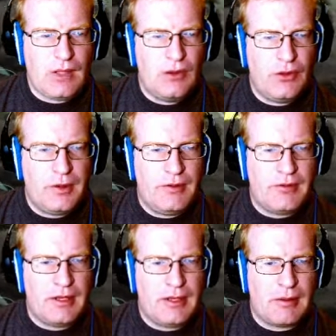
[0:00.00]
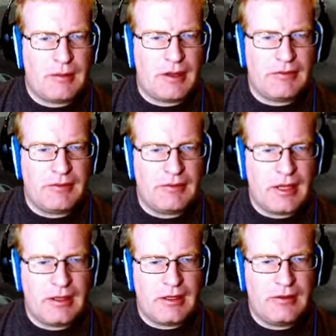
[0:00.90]
the ones on the end probably haven't even
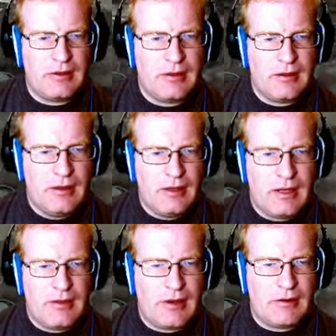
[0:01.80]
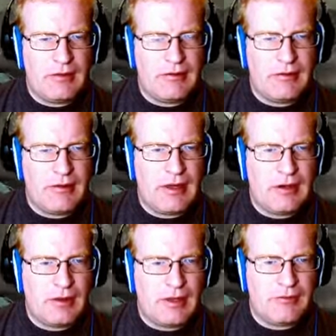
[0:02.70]
gotten anything. And then obviously they
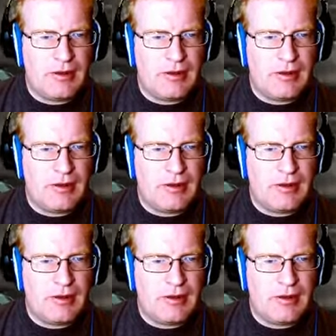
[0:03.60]
don't have